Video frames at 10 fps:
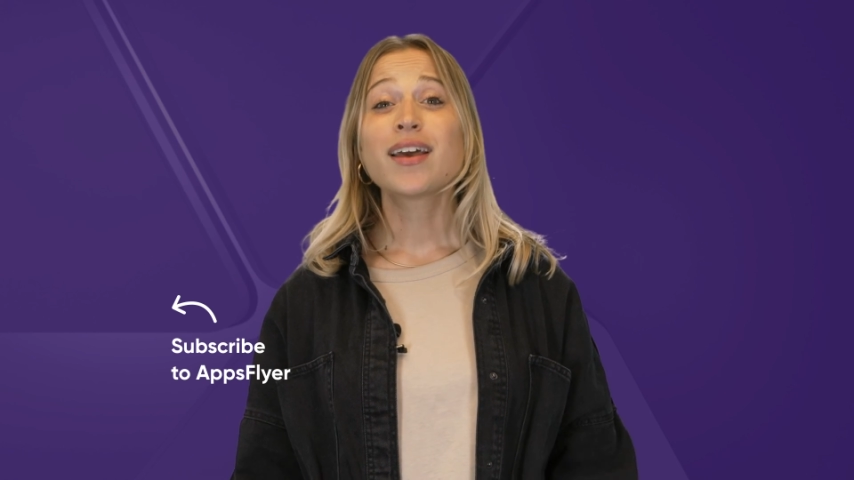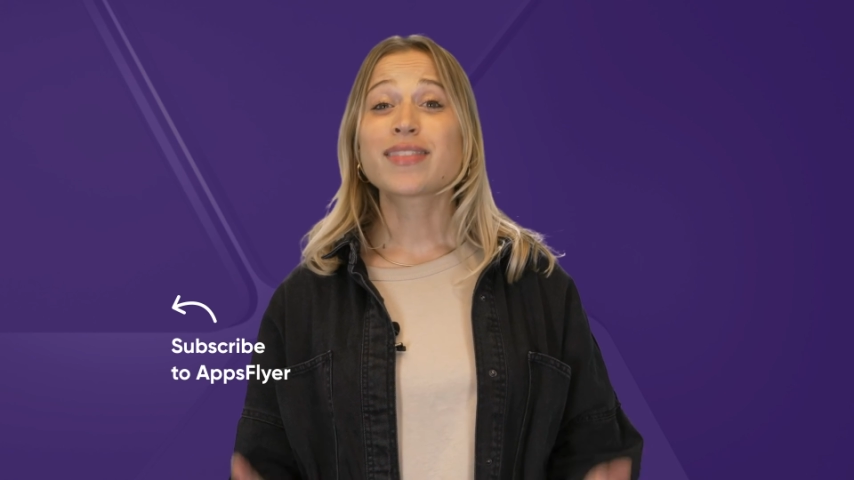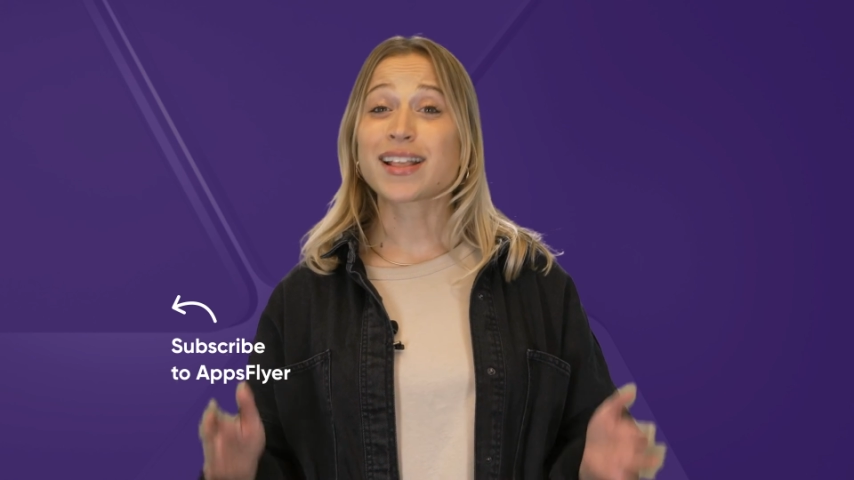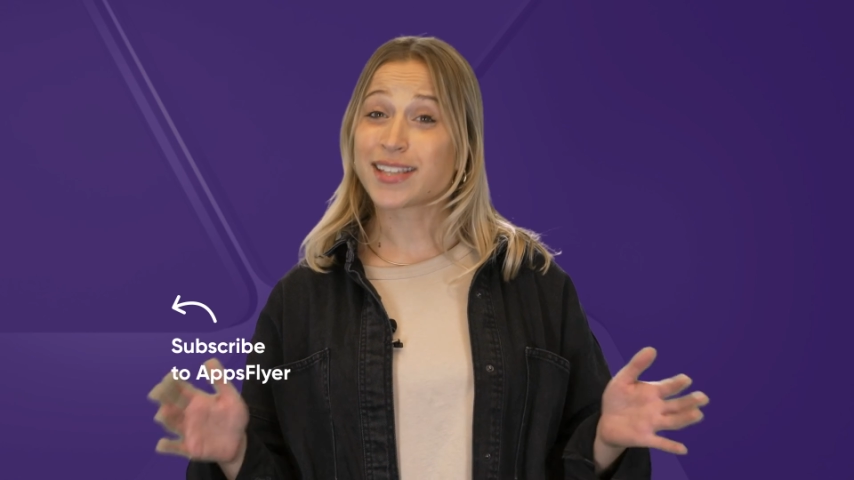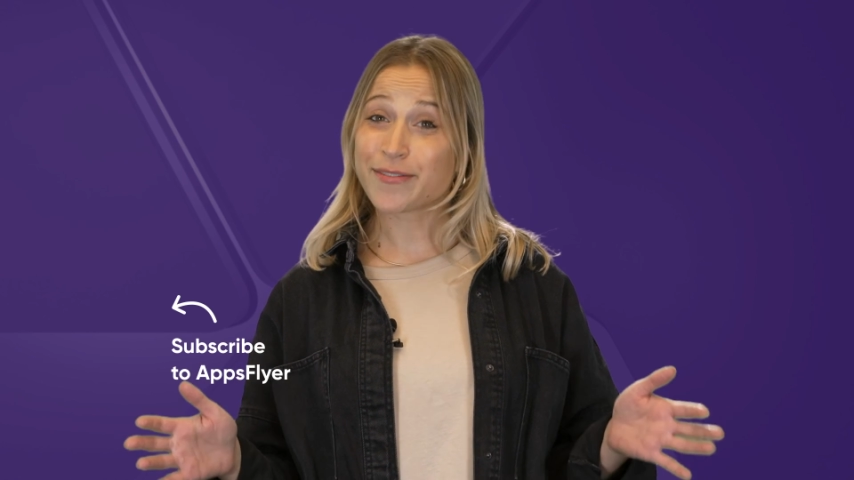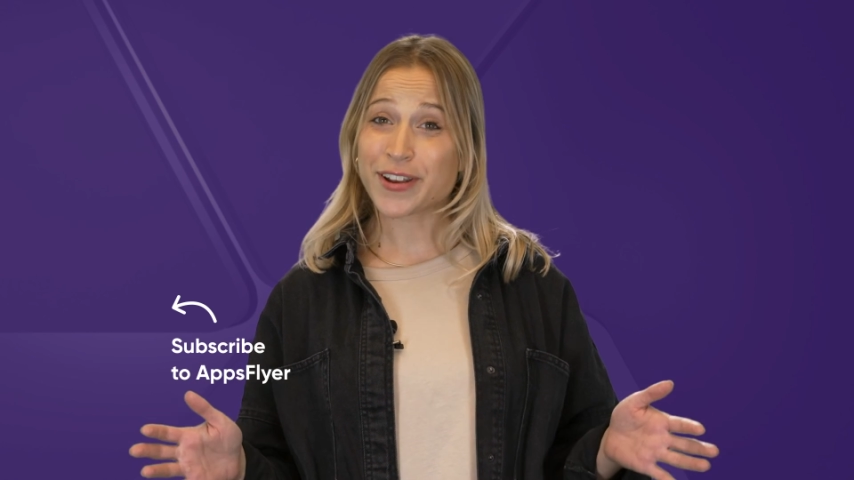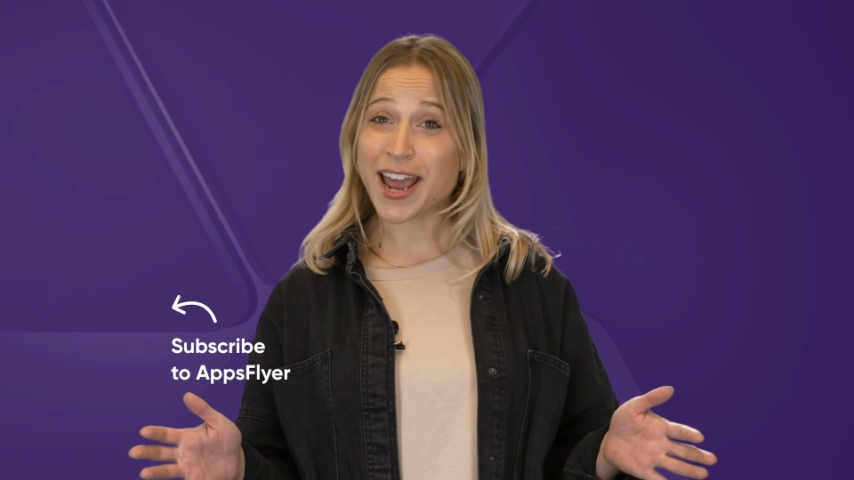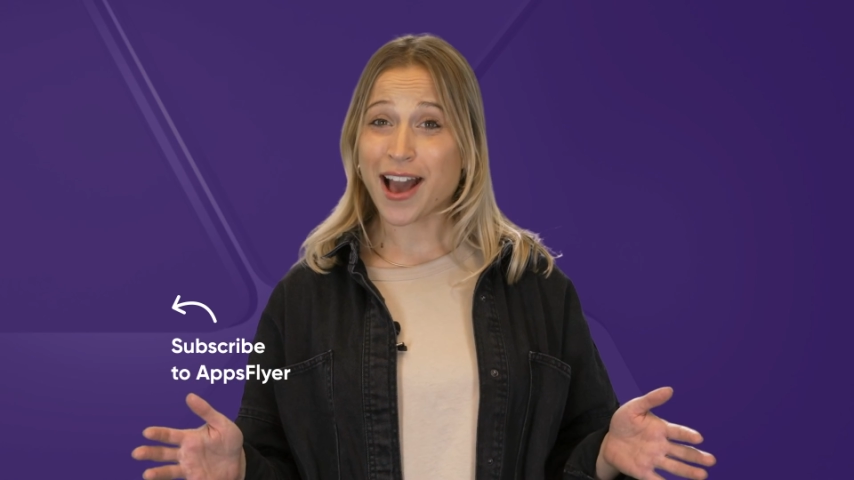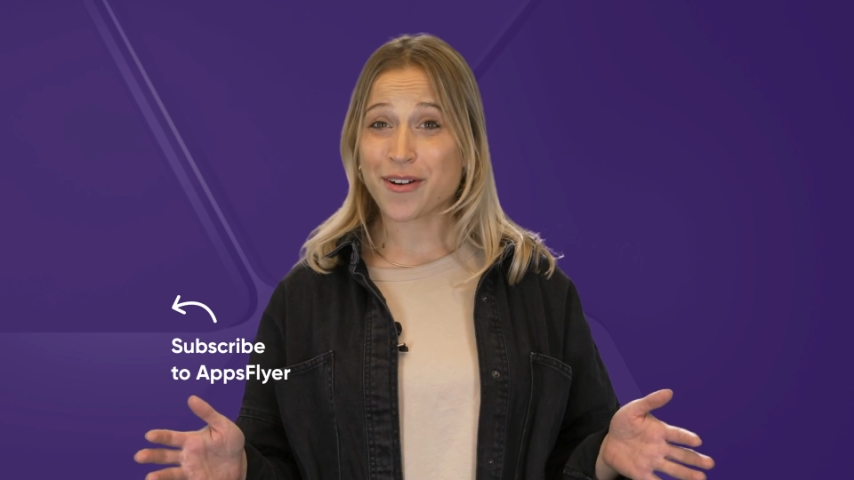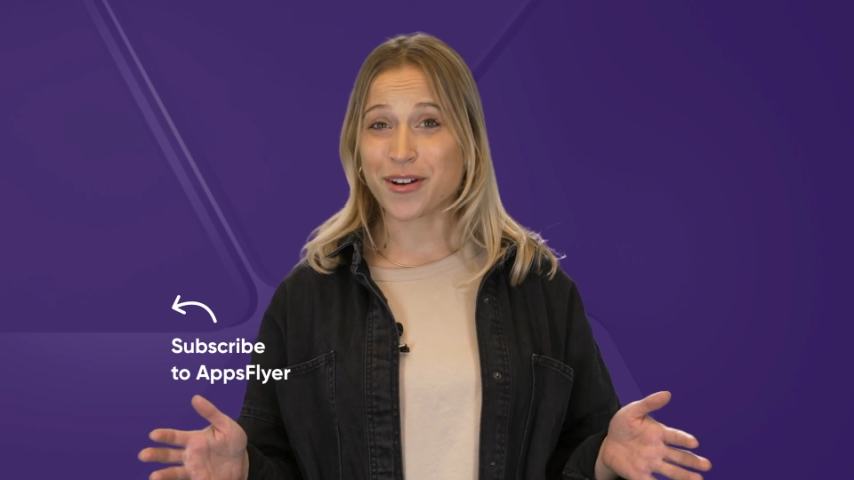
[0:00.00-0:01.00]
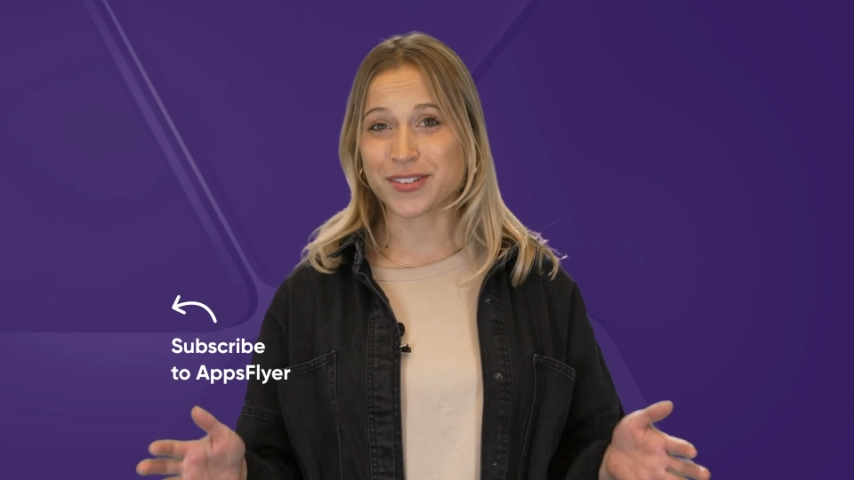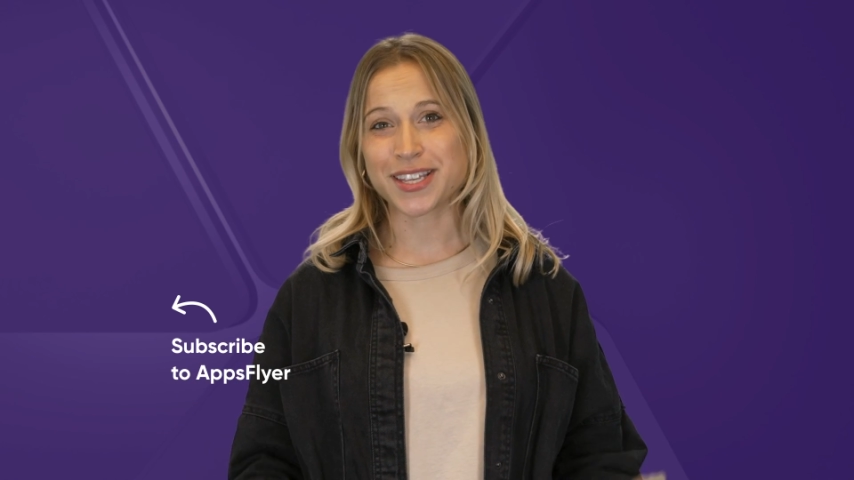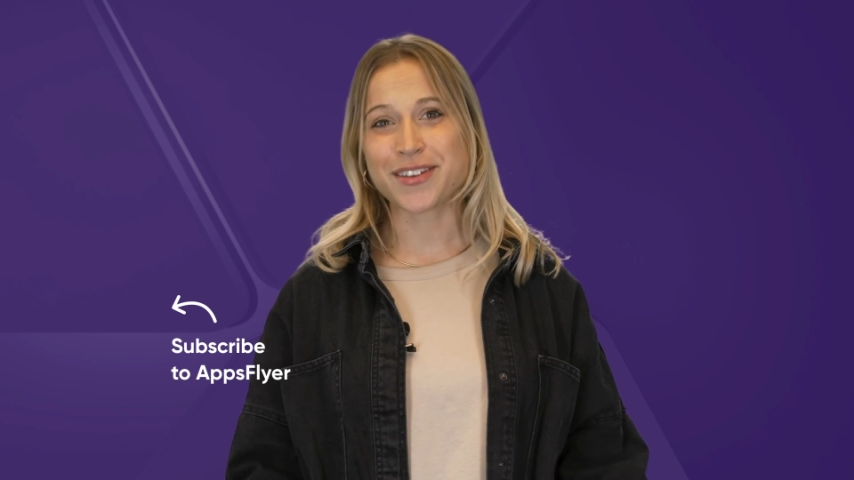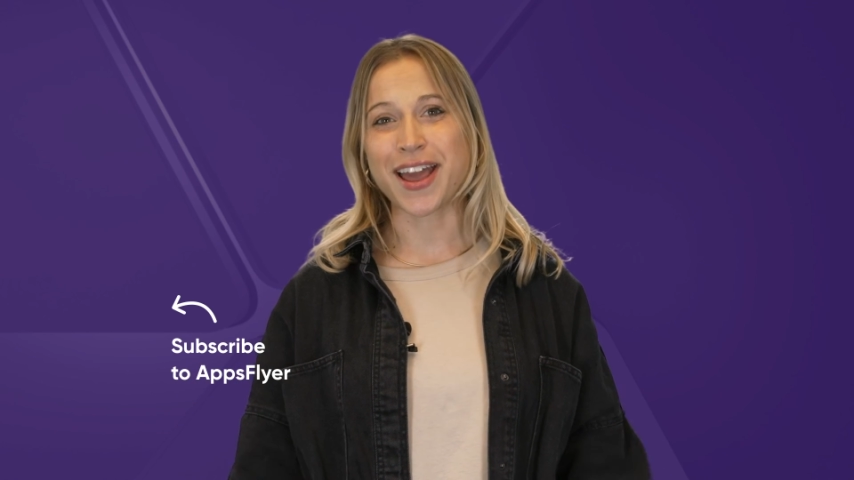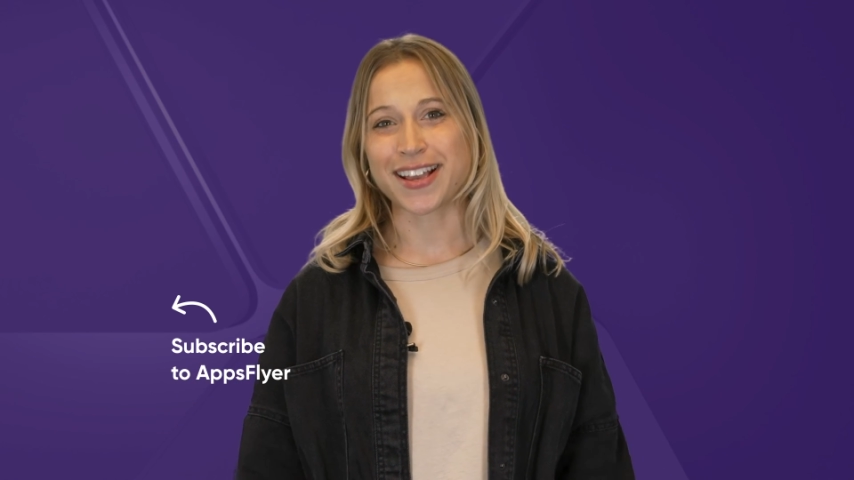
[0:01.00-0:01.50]
That's it for now. I'll see
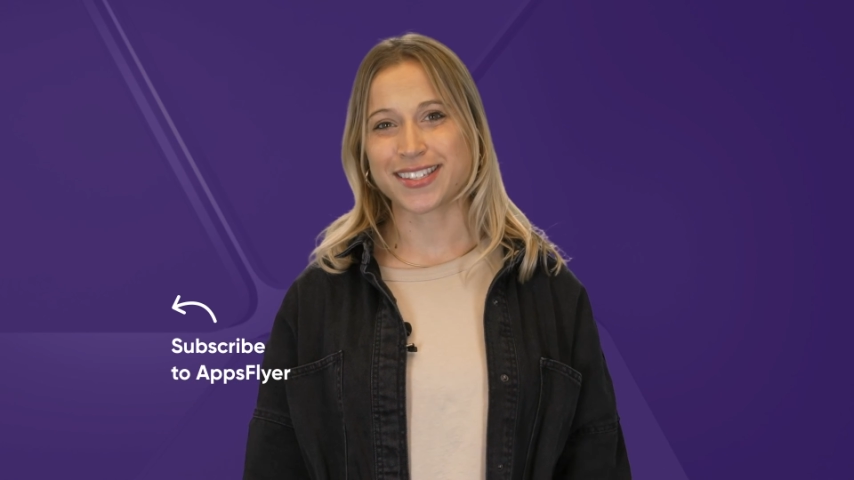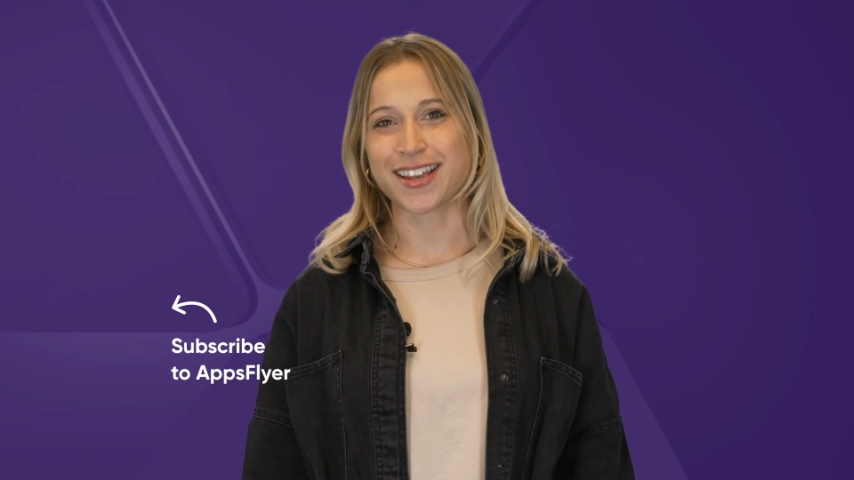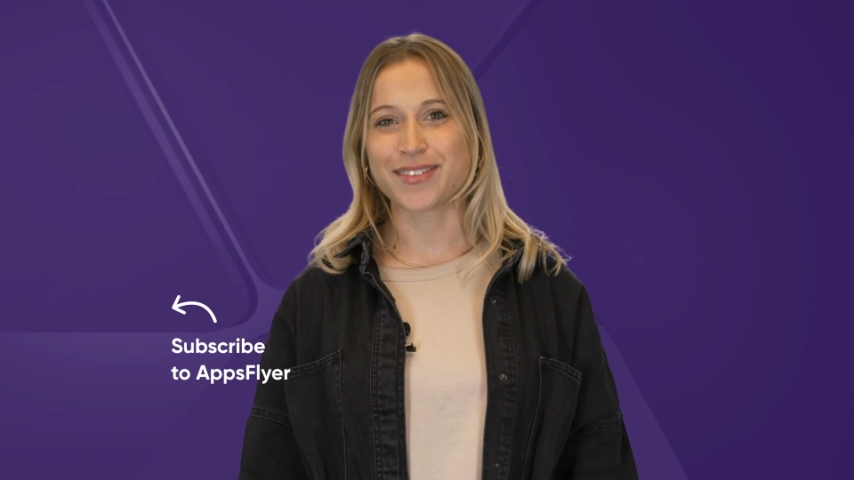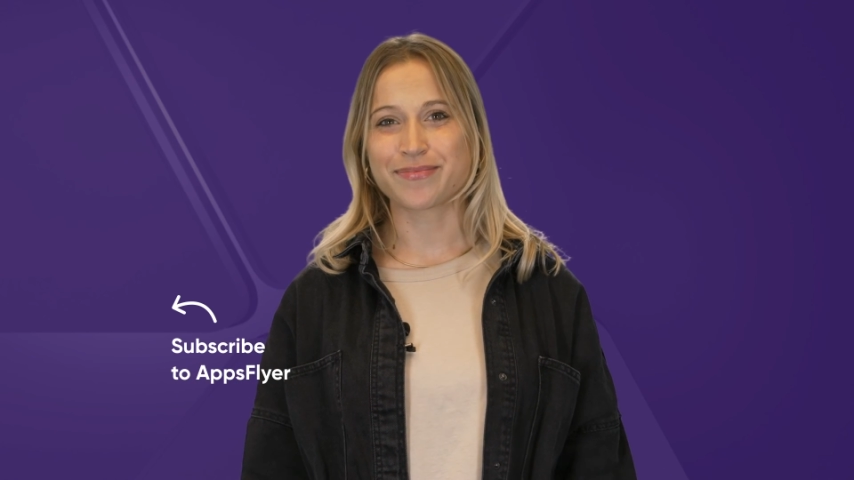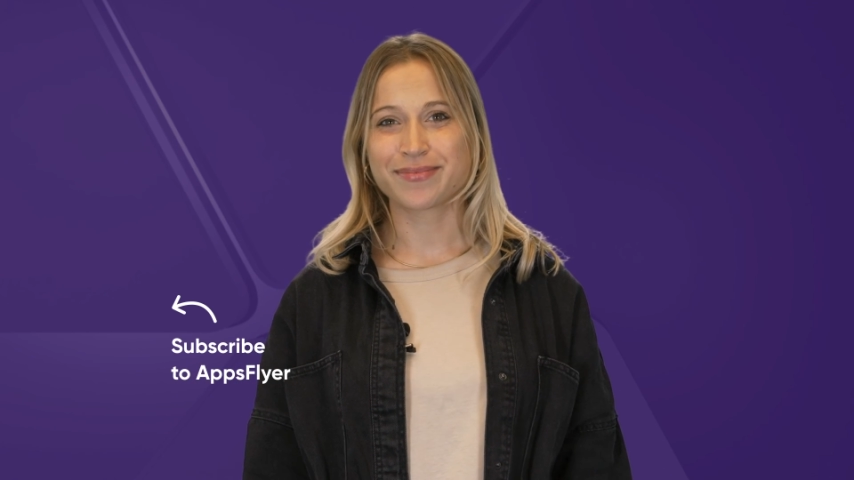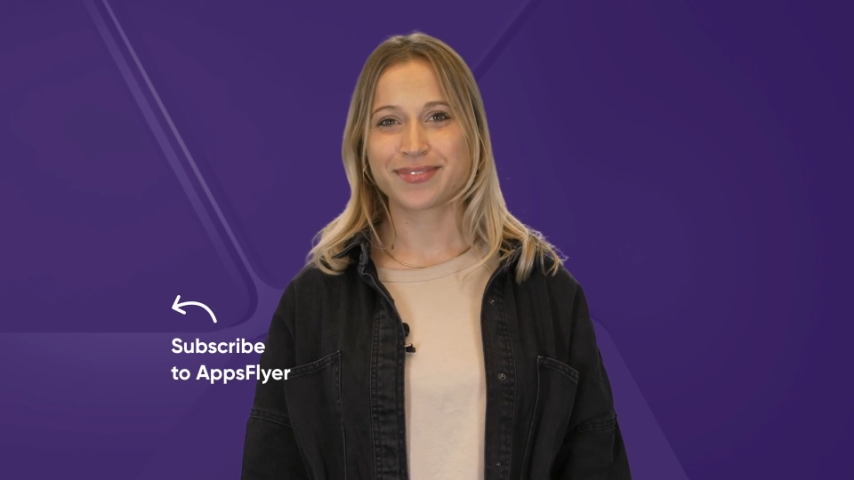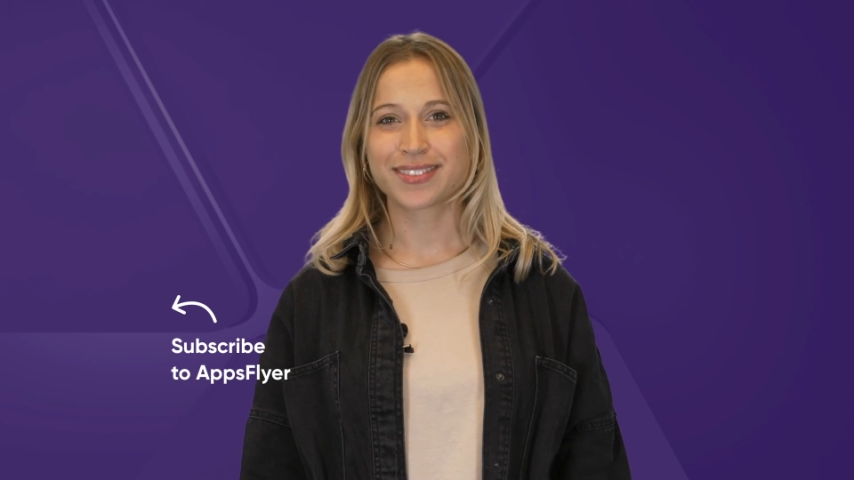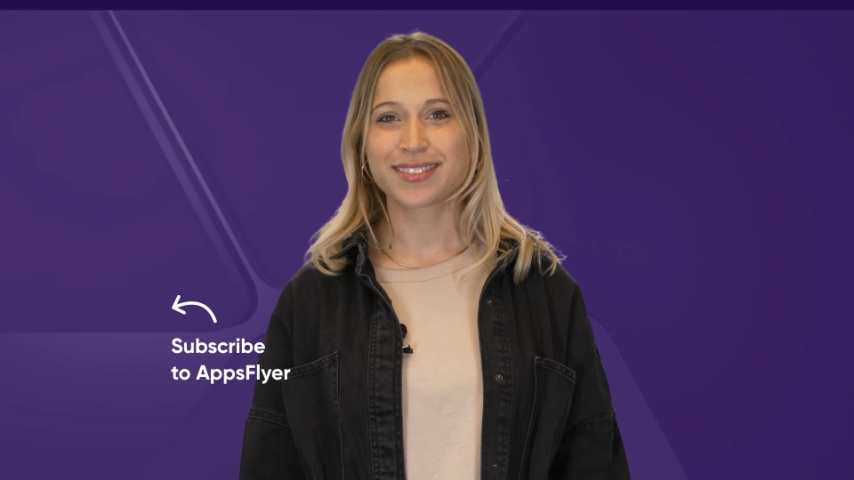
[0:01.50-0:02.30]
you next time.